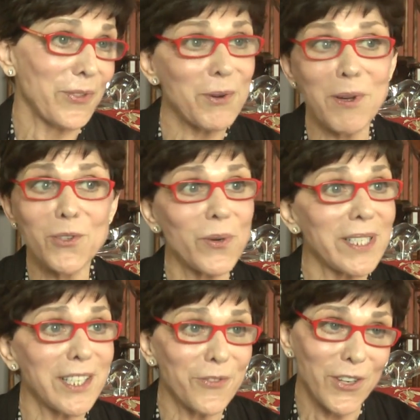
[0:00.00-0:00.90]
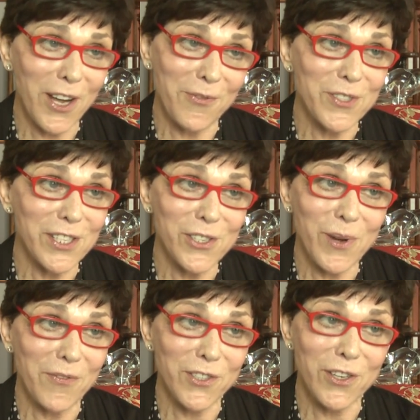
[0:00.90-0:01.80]
There are about 20 different offices you
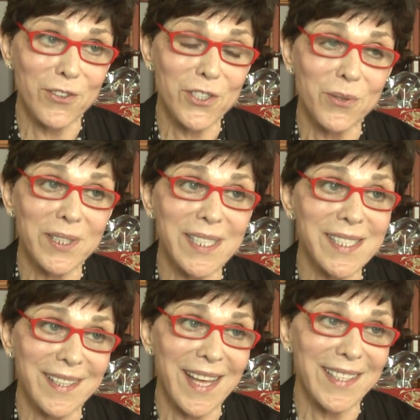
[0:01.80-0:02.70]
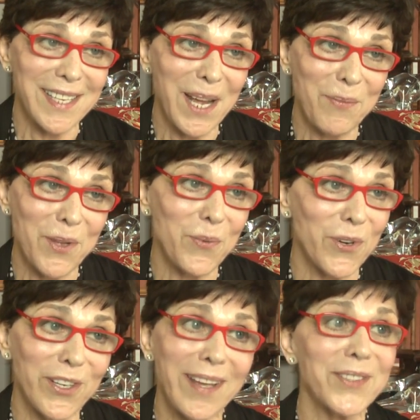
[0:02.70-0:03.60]
have to go to, or at least at that time there
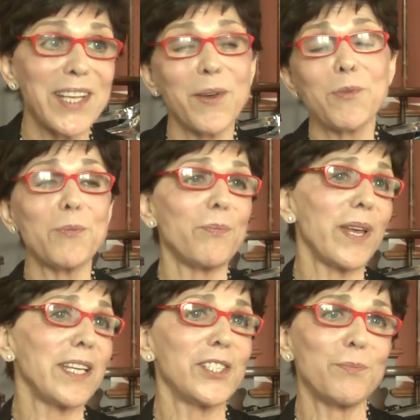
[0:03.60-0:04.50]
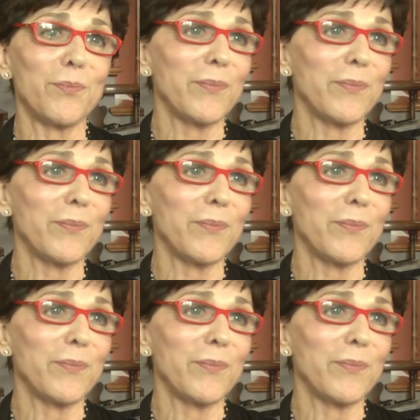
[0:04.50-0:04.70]
were. You have to give up your page